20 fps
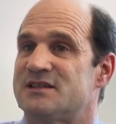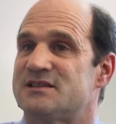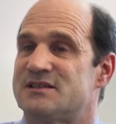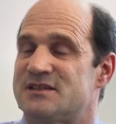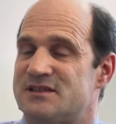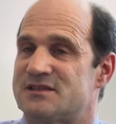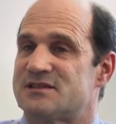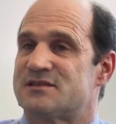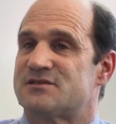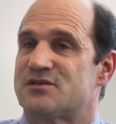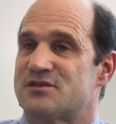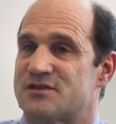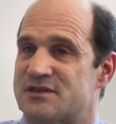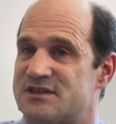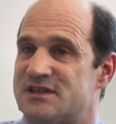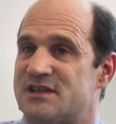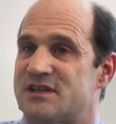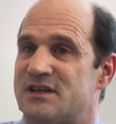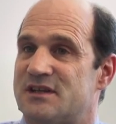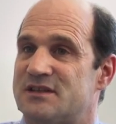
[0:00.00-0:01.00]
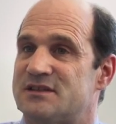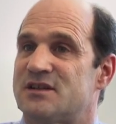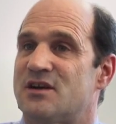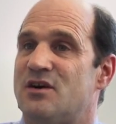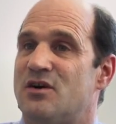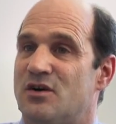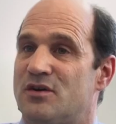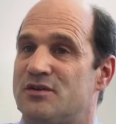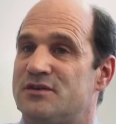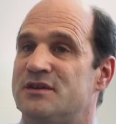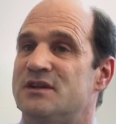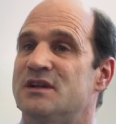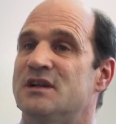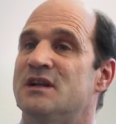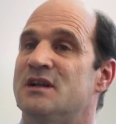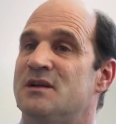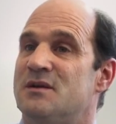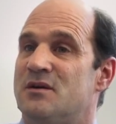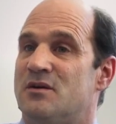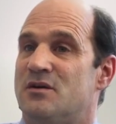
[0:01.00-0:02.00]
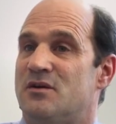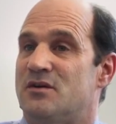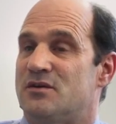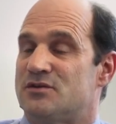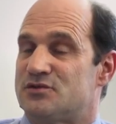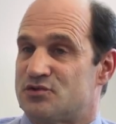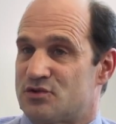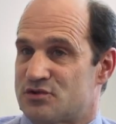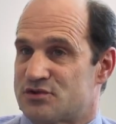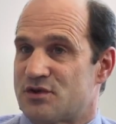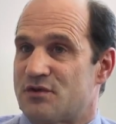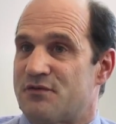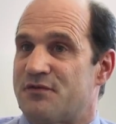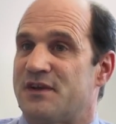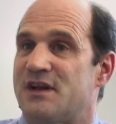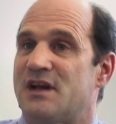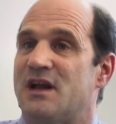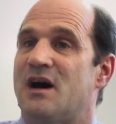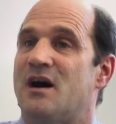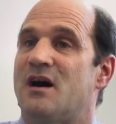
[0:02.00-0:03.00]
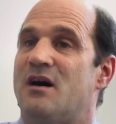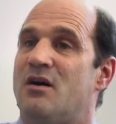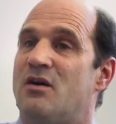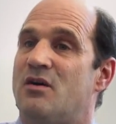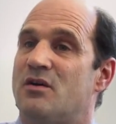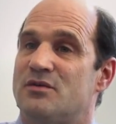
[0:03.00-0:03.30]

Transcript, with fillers: this toxicant on uh, Drosophila,